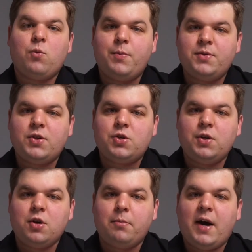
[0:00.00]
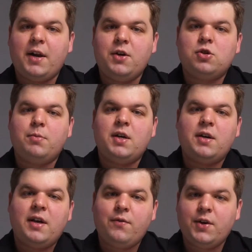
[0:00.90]
Repositioning your body should be done
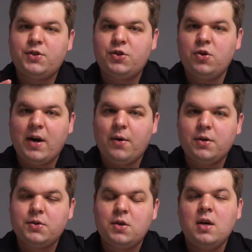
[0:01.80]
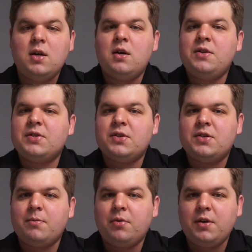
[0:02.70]
every 2 hours, and this is
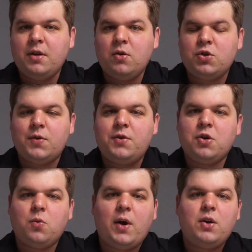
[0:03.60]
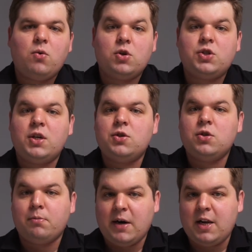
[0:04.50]
simply shifting your weight or changing
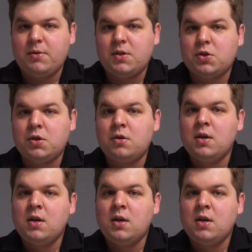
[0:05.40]
your body position.